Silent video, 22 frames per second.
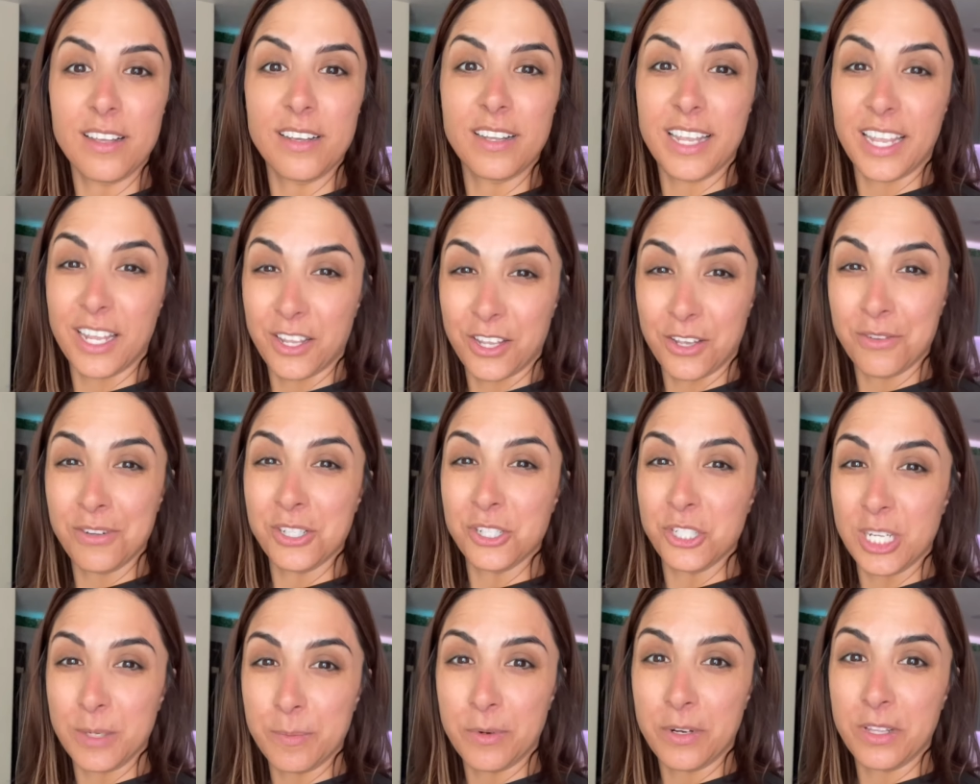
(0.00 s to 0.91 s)
Cancun is
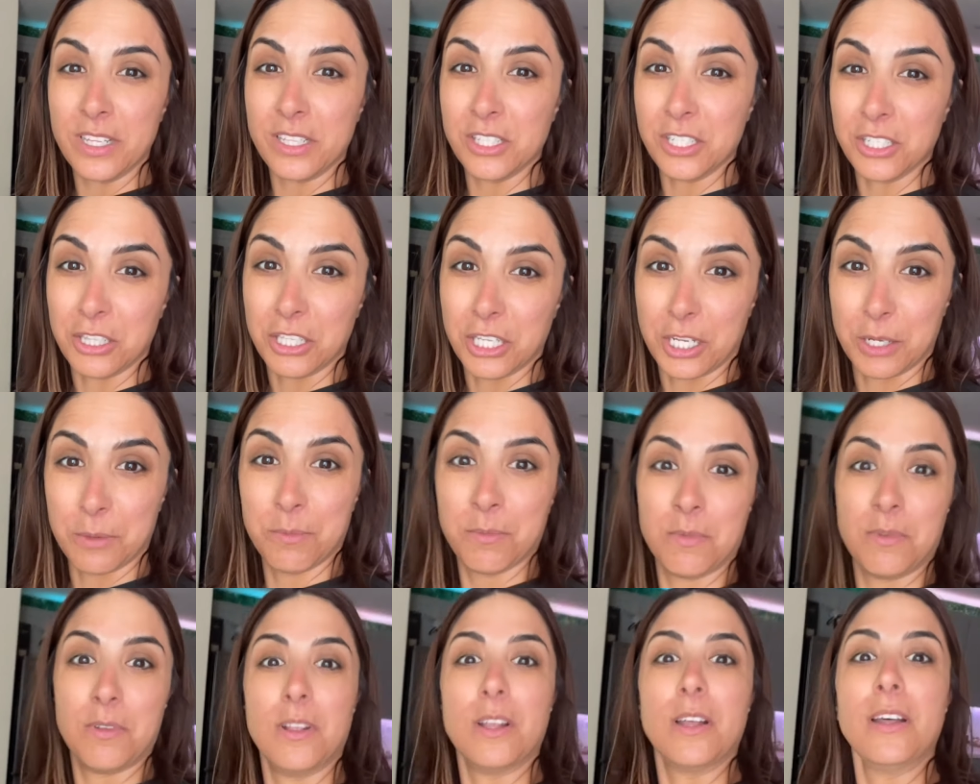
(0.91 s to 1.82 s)
cheaper than Tulum.
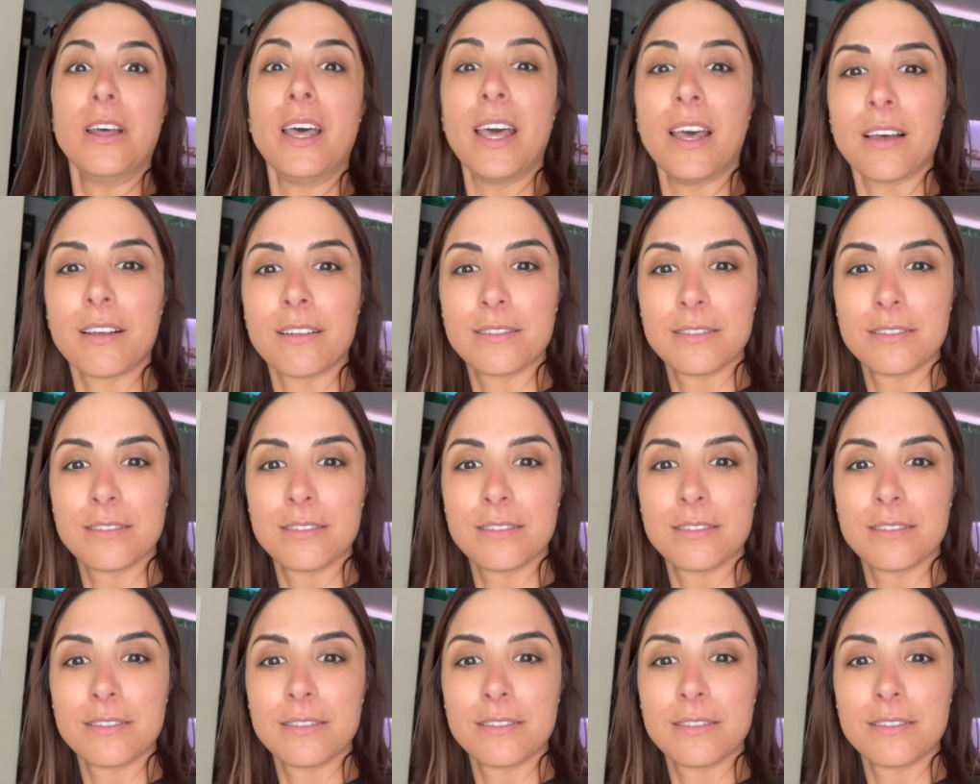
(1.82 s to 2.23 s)
Ah!